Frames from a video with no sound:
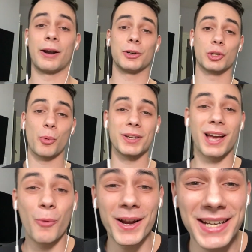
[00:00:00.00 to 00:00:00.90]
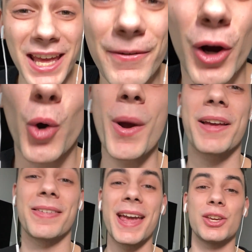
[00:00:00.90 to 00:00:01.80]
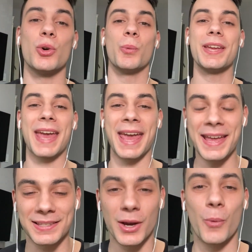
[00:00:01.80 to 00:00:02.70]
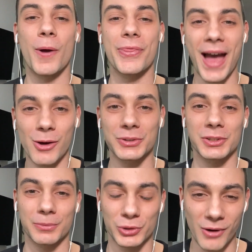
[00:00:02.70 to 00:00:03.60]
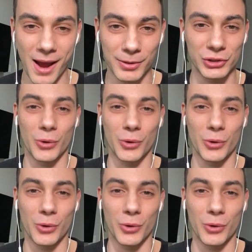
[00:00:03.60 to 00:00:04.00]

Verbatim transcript: And also boys, I wanted to give a quick thank you. We hit 1000 subscribers.